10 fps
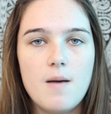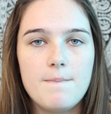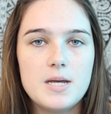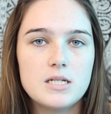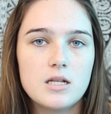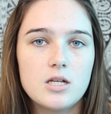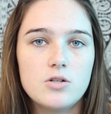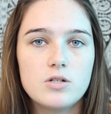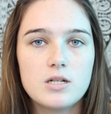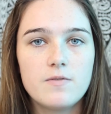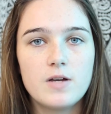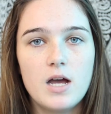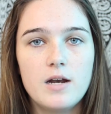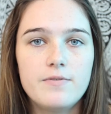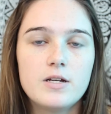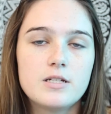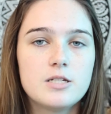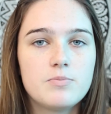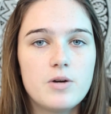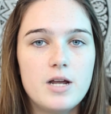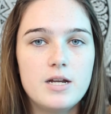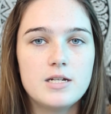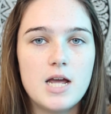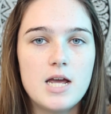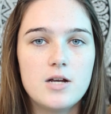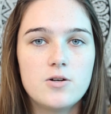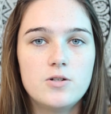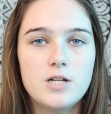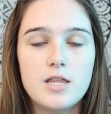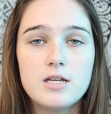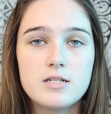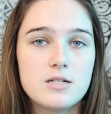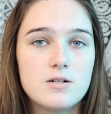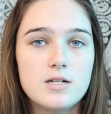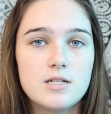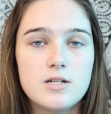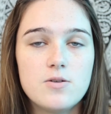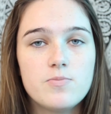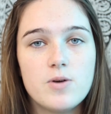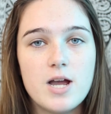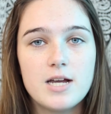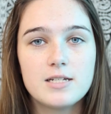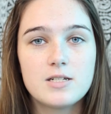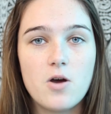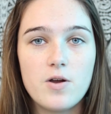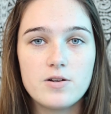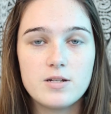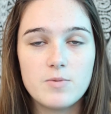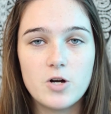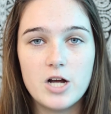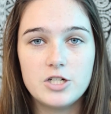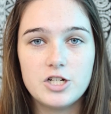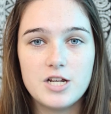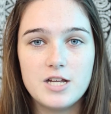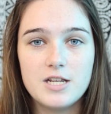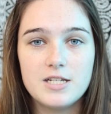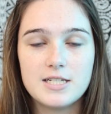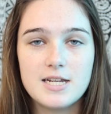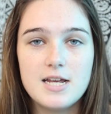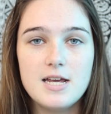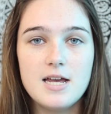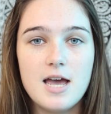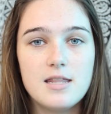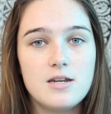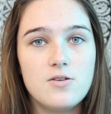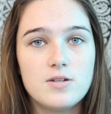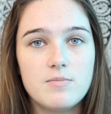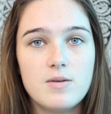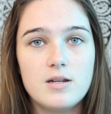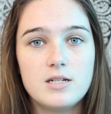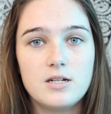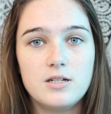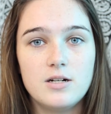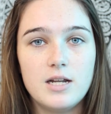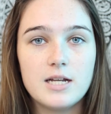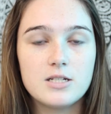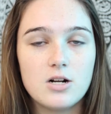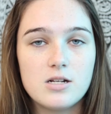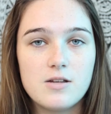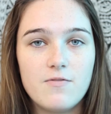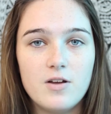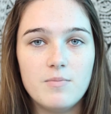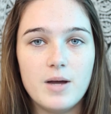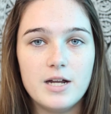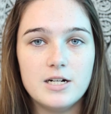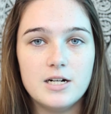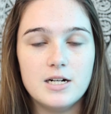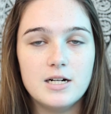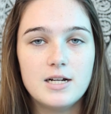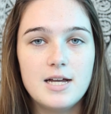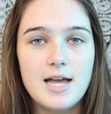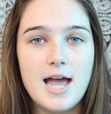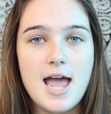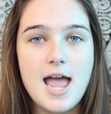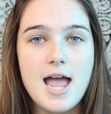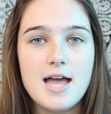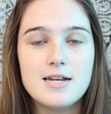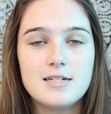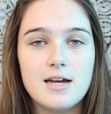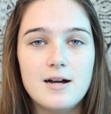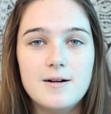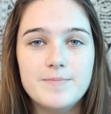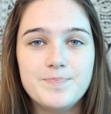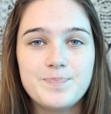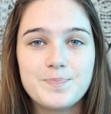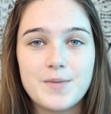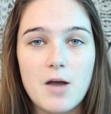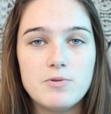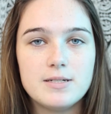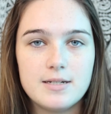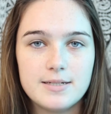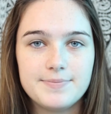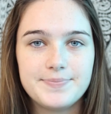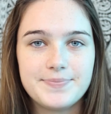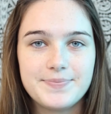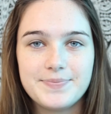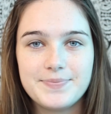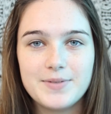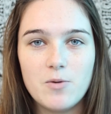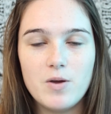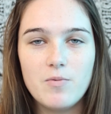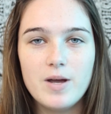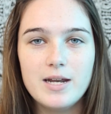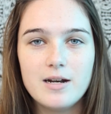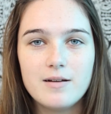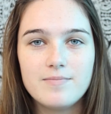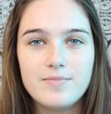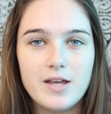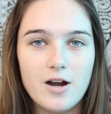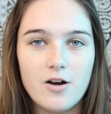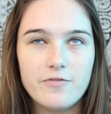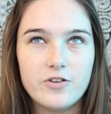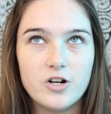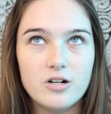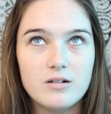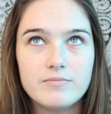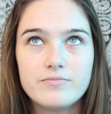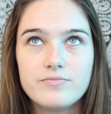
basically you just have kind of like a sprained ankle, nothing serious, no breaks, so here's some crutches, and then use them until your leg starts to feel better." And that was it. We went there for,